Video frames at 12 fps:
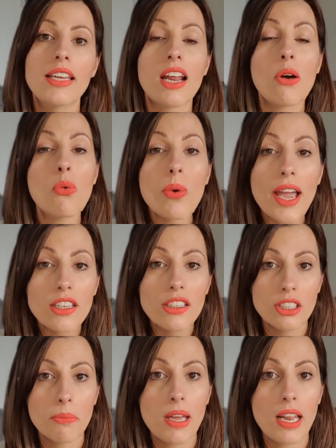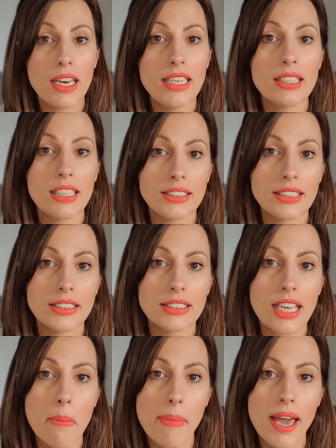Now, when you complete these
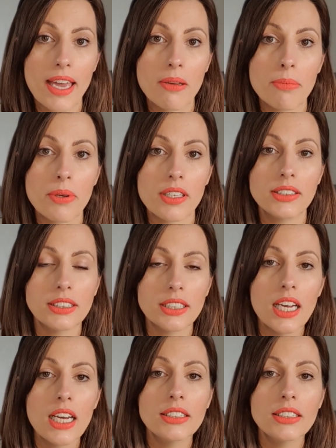exam papers,